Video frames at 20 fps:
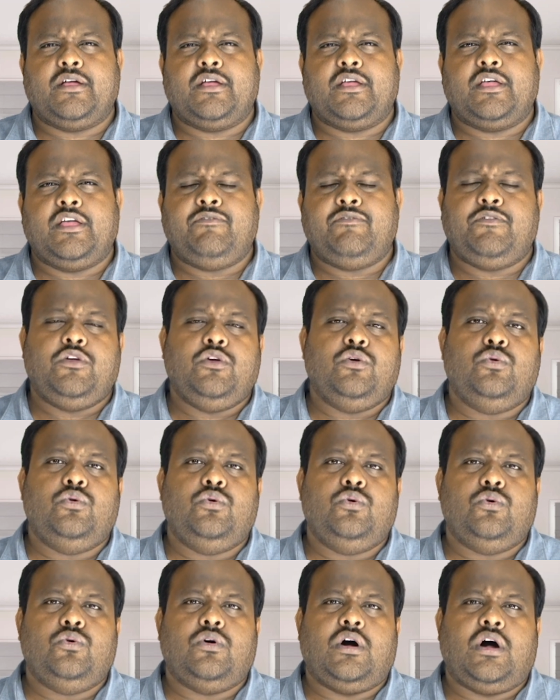if
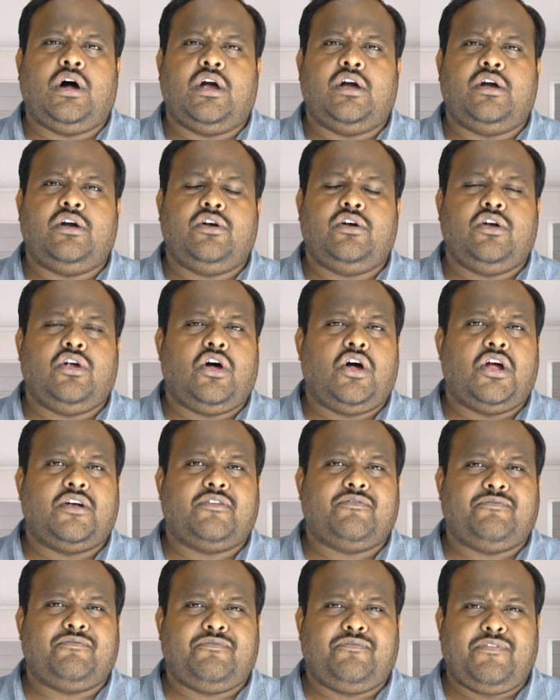you are not
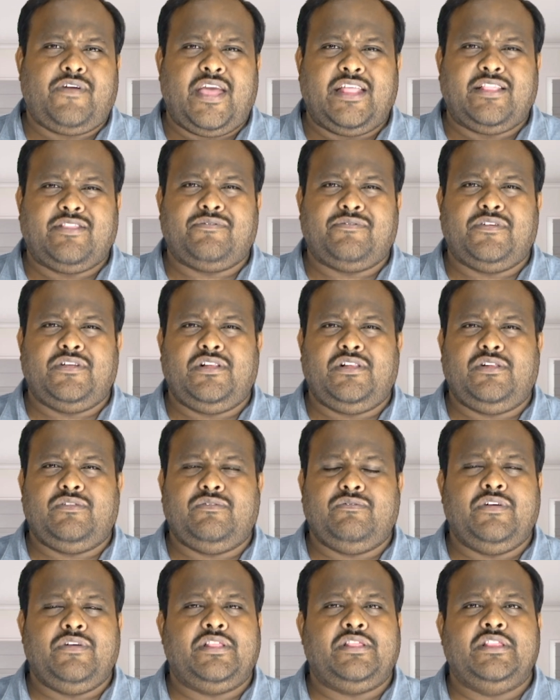faithful
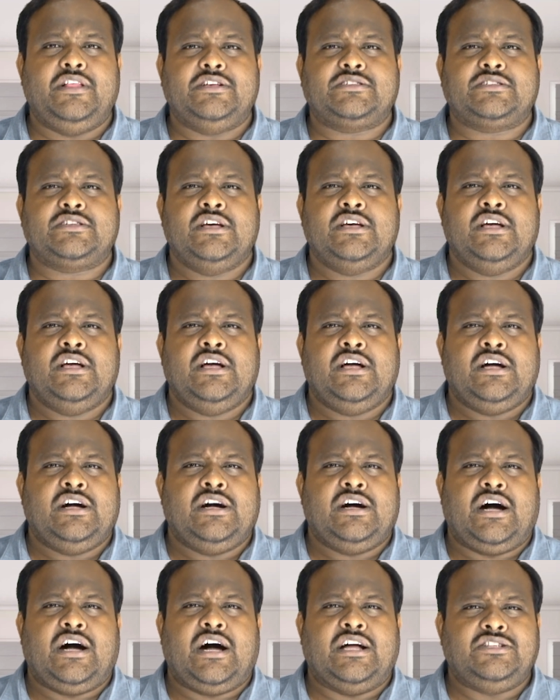with this
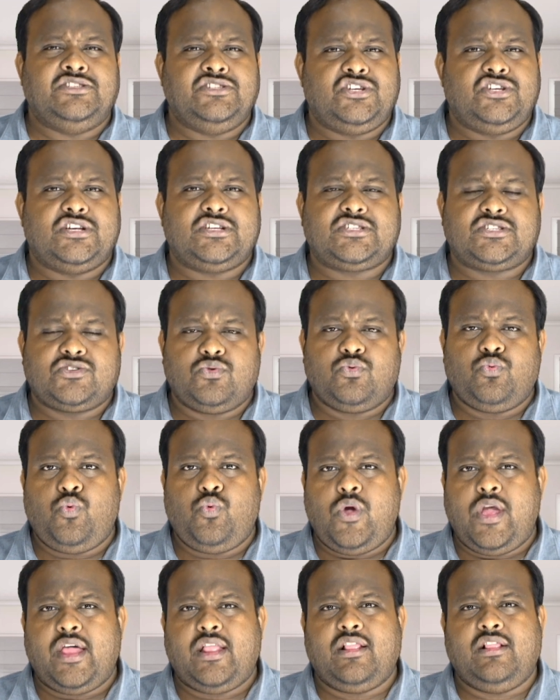unjust
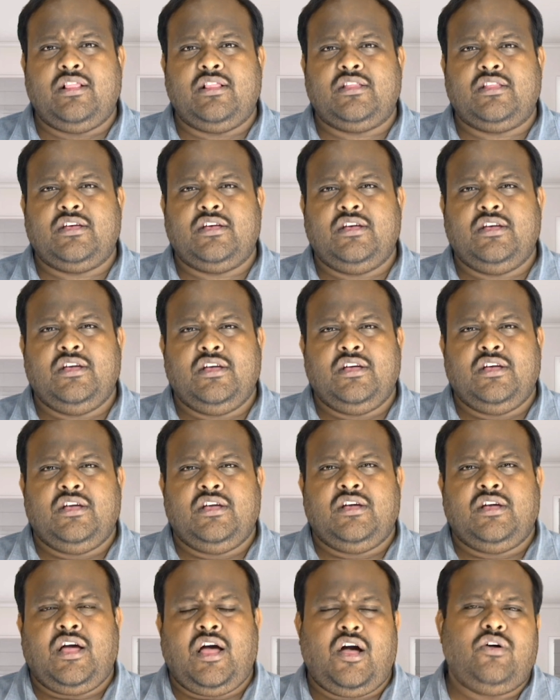wealth,
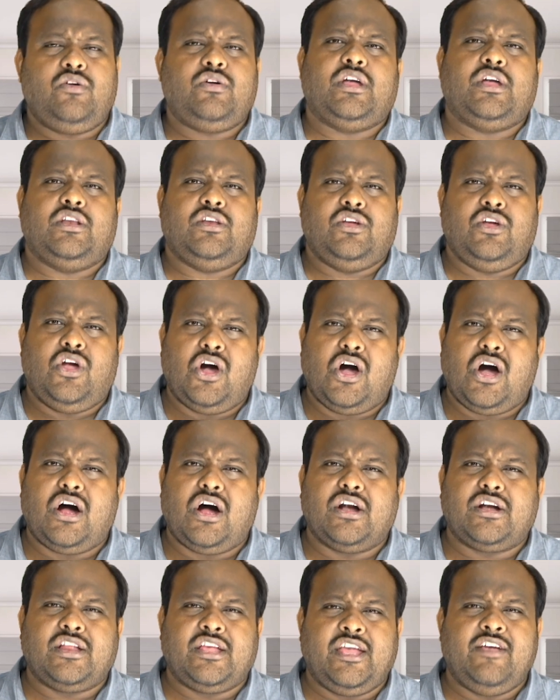how can
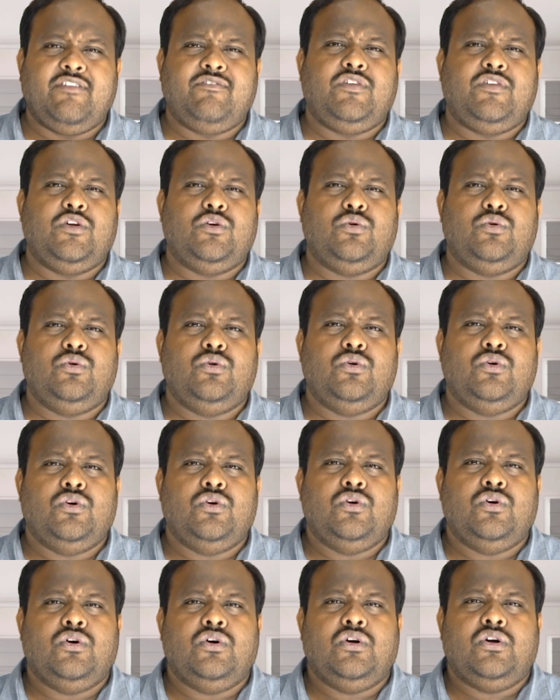God give you
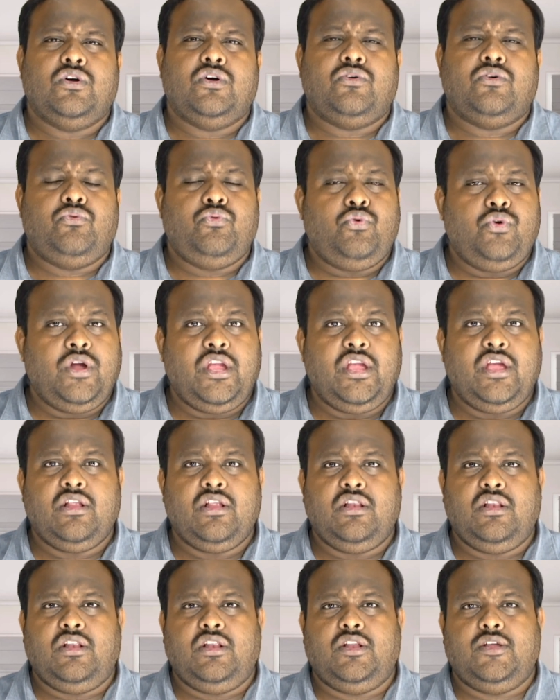
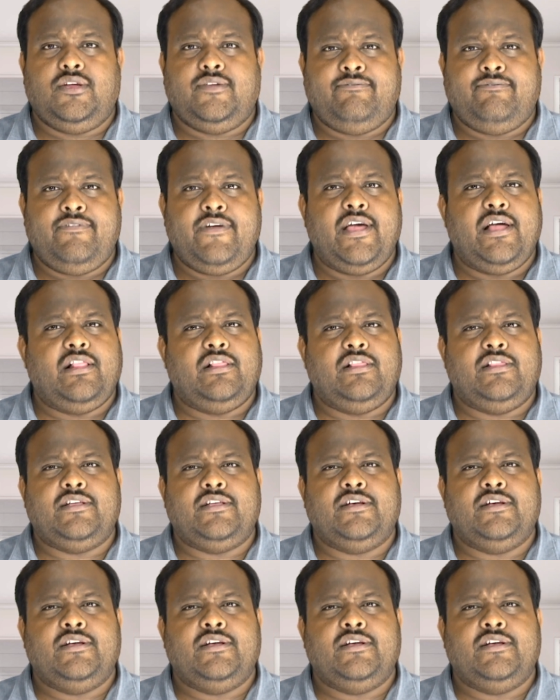real wealth?